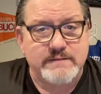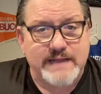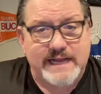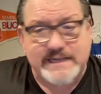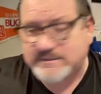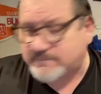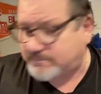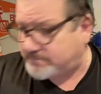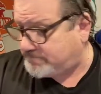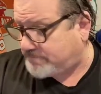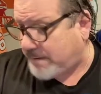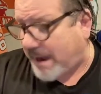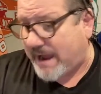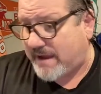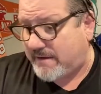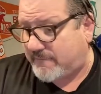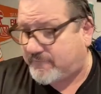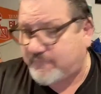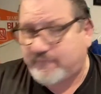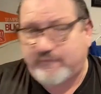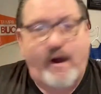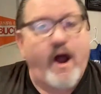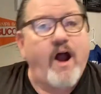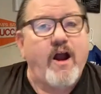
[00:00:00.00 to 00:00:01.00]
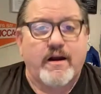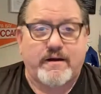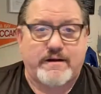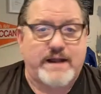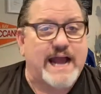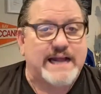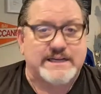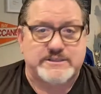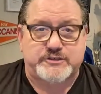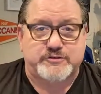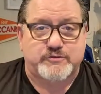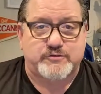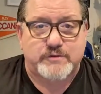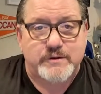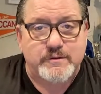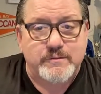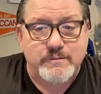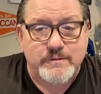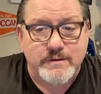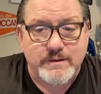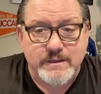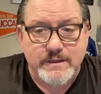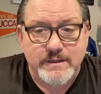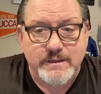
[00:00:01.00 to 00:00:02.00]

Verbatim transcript: That's by far not true.